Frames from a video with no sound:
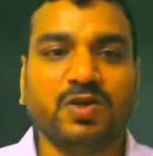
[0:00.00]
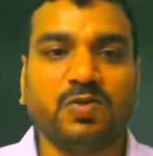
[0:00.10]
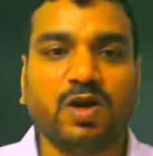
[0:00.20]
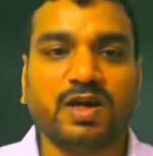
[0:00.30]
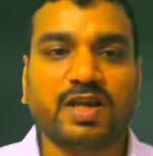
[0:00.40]

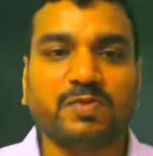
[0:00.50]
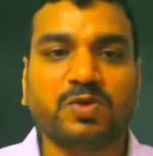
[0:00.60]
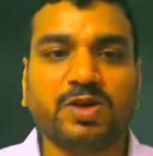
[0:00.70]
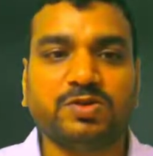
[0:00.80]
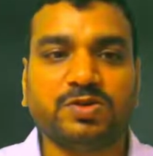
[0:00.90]
Now what I
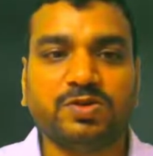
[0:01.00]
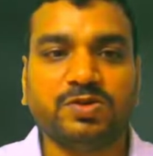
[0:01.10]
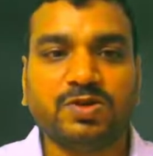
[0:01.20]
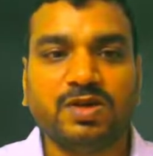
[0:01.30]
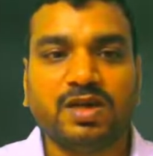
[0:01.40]
am going to
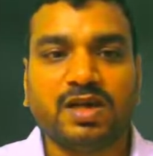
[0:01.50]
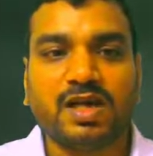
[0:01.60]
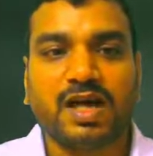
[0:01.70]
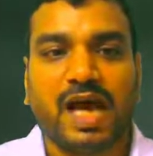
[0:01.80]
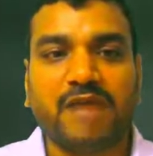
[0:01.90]
do?
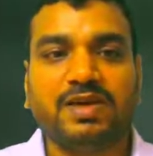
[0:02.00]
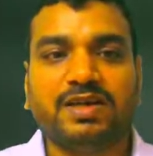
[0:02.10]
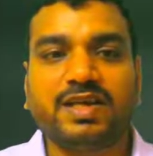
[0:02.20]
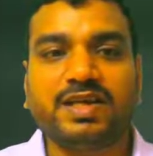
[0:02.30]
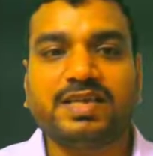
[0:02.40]
I
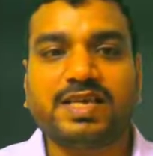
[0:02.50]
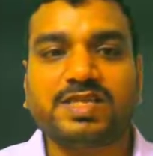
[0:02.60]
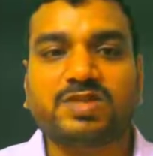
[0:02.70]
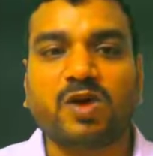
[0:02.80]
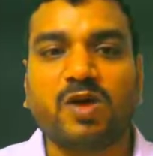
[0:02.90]
will take
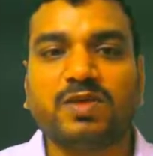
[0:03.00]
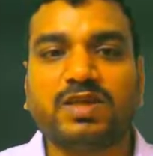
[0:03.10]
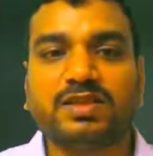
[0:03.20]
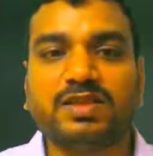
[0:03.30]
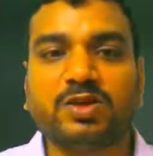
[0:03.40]
S
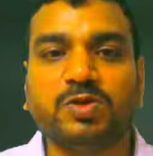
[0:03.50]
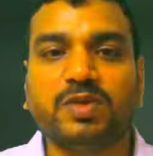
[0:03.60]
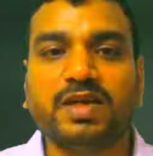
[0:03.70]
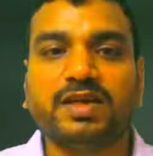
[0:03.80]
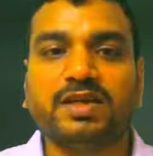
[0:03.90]
common in the
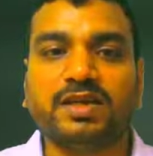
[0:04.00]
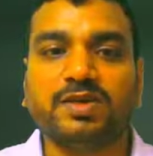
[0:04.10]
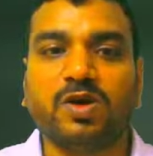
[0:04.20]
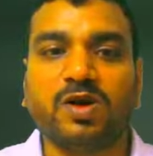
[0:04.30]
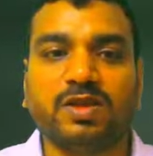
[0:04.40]
numerator
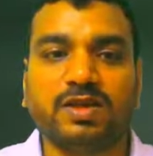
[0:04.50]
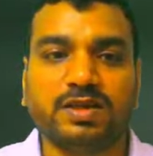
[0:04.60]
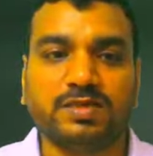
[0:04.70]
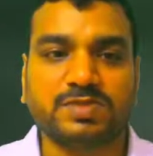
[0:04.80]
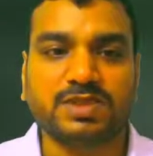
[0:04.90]
in all
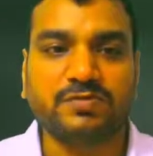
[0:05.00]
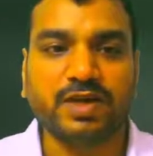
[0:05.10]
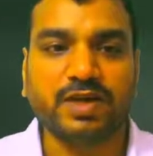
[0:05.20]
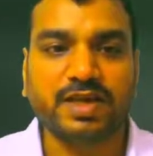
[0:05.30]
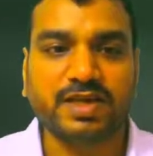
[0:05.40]
the terms.
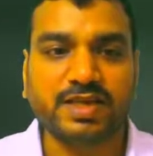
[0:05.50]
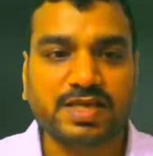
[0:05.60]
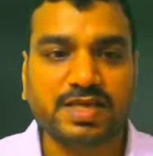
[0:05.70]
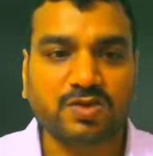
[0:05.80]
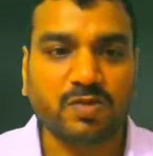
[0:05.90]
If I take
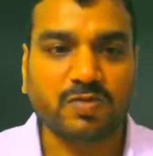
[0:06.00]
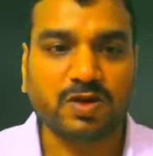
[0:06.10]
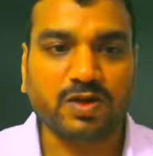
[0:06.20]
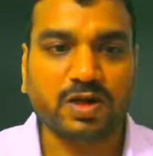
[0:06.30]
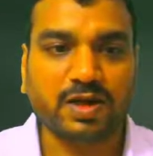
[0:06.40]
S
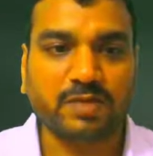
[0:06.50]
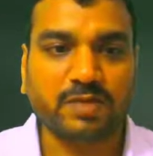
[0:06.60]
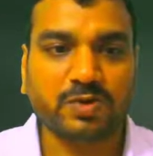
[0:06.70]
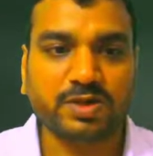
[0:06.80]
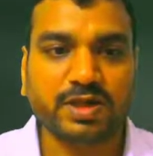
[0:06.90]
common, what I
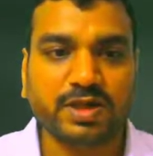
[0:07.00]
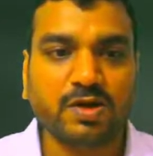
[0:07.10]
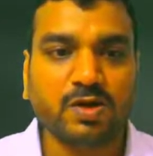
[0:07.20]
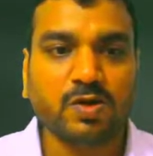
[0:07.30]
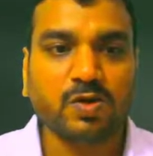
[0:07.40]
am going to
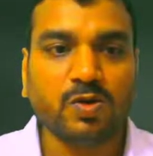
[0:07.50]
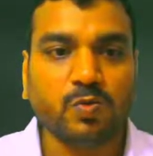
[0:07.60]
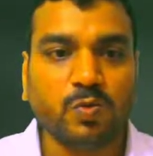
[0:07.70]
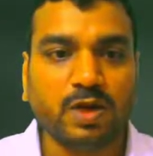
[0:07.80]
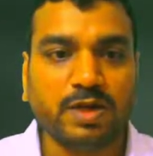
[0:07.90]
get?
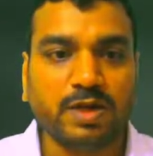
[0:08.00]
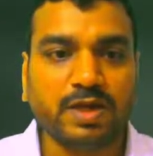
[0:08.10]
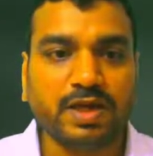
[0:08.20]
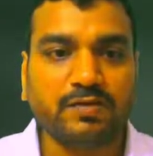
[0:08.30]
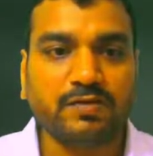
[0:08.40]

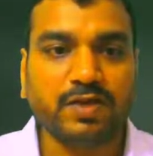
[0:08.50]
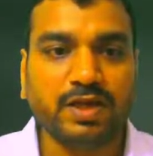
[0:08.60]
1 by